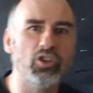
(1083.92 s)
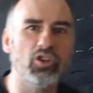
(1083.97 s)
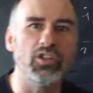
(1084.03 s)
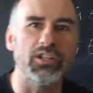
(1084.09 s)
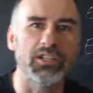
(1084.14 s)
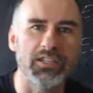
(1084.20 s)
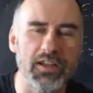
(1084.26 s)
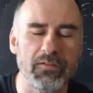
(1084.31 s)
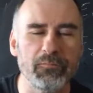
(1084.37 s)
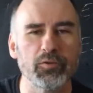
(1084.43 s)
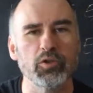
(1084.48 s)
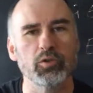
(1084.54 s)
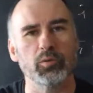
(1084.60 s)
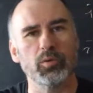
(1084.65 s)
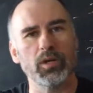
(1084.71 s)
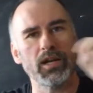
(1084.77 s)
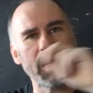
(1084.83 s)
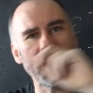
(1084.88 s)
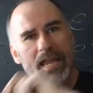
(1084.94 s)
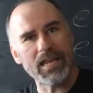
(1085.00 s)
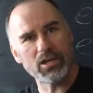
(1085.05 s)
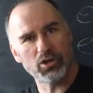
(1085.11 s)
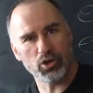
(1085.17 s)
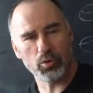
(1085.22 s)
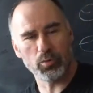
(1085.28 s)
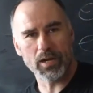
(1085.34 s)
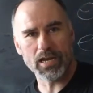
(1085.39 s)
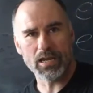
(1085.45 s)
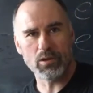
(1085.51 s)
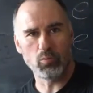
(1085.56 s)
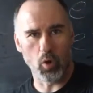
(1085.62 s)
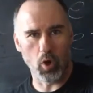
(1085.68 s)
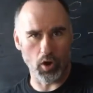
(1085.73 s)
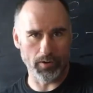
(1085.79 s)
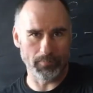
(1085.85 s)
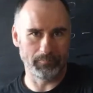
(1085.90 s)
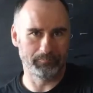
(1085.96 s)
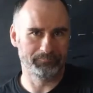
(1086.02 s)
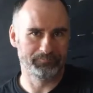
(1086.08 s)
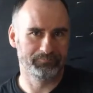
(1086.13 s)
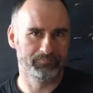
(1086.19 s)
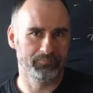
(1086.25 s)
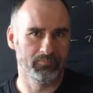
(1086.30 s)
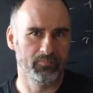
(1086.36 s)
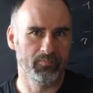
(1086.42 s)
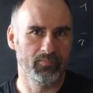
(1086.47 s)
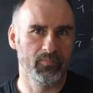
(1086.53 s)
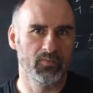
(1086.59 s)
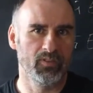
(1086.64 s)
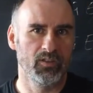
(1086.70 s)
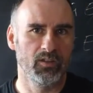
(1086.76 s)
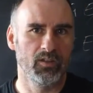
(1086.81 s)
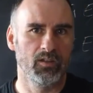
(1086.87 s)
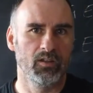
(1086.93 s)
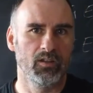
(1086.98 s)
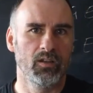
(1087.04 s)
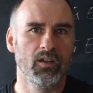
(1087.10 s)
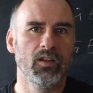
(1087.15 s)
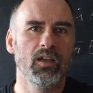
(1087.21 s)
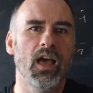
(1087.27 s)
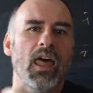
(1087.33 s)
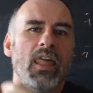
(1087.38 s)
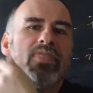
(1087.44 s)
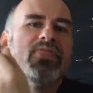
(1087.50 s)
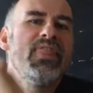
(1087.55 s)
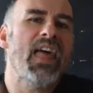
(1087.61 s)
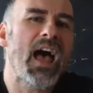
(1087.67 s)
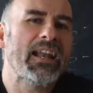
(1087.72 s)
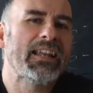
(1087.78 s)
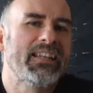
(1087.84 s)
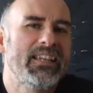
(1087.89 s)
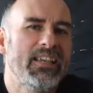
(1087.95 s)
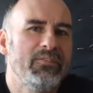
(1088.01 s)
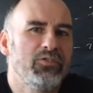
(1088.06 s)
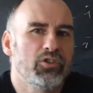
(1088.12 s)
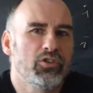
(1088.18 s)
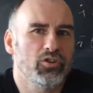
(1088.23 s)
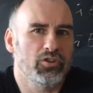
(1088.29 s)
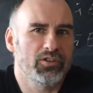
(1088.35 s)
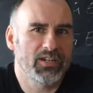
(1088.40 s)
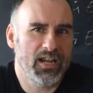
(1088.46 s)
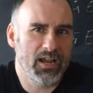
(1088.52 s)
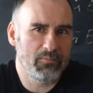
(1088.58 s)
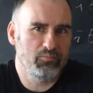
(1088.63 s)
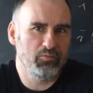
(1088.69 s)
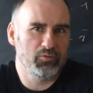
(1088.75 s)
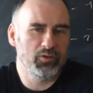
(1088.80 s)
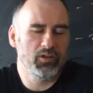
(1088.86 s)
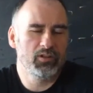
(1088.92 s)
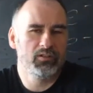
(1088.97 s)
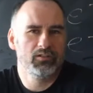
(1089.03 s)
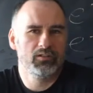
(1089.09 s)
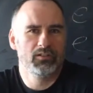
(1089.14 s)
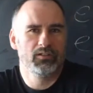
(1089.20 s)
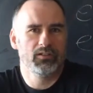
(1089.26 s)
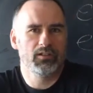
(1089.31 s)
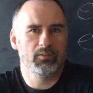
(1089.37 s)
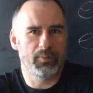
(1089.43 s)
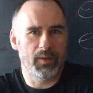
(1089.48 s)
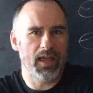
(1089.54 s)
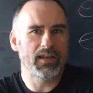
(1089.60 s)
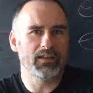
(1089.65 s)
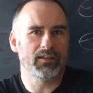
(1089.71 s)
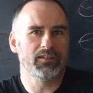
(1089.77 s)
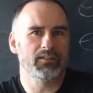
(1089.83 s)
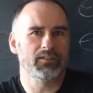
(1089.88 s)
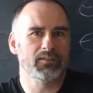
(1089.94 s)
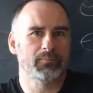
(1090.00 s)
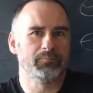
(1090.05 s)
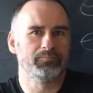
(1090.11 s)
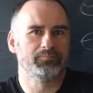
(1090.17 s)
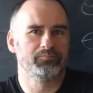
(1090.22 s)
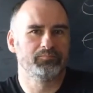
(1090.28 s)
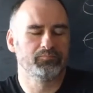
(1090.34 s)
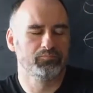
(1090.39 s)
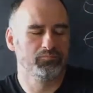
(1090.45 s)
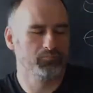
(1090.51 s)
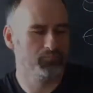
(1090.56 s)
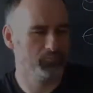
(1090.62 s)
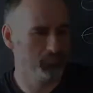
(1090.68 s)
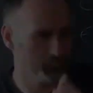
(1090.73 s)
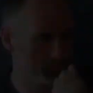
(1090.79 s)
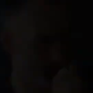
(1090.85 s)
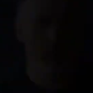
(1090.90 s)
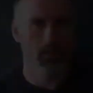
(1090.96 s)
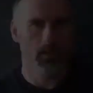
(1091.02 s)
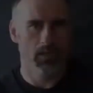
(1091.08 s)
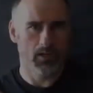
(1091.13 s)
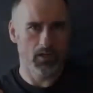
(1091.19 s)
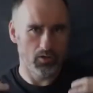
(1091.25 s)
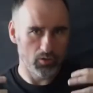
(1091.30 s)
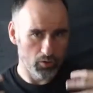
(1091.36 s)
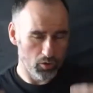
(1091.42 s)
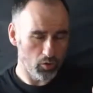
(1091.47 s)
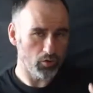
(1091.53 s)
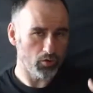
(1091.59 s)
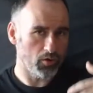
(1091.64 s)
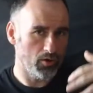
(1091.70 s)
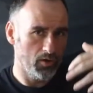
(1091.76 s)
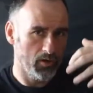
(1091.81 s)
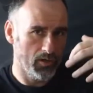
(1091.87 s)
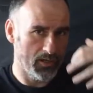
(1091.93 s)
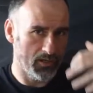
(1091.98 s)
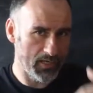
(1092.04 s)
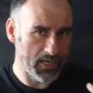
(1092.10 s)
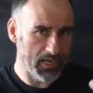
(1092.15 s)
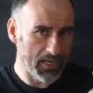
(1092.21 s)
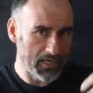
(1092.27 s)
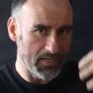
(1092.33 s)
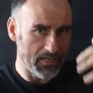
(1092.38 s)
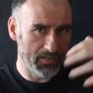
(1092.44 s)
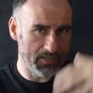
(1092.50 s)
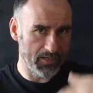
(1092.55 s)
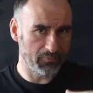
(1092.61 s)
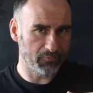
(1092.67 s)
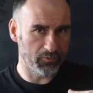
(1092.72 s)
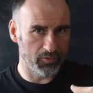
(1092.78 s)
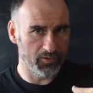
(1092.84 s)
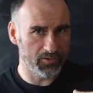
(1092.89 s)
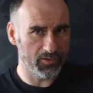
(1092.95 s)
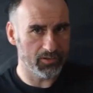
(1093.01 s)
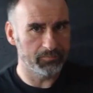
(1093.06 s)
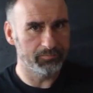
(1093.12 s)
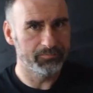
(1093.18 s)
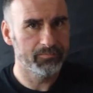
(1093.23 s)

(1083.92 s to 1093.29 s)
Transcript: on the difference between E2 and E1. And that gives us our temporal dependence. And another key difference